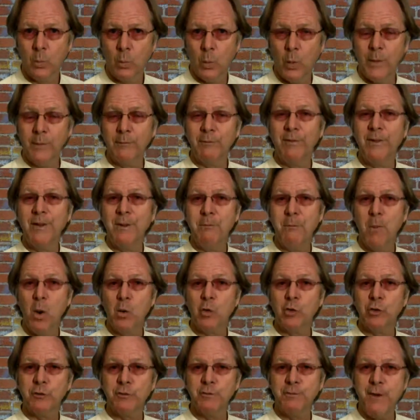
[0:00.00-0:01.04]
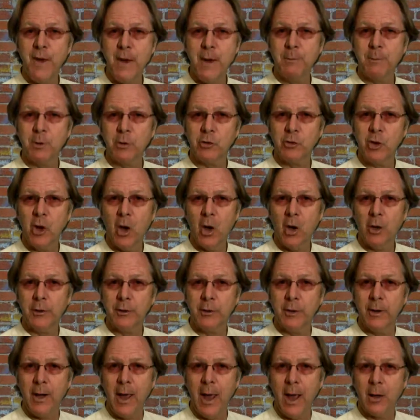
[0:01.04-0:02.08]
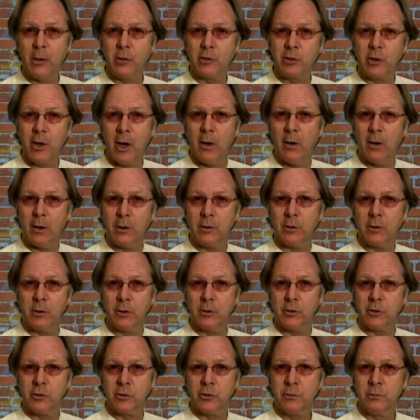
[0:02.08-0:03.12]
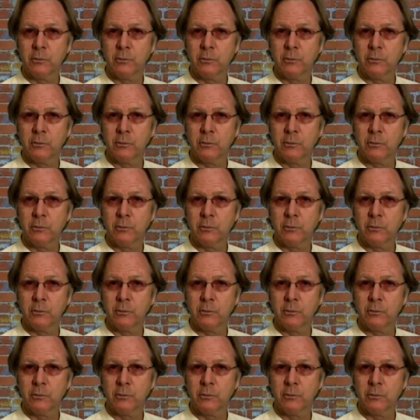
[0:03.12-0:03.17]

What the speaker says: One of the most famous haunted house characters.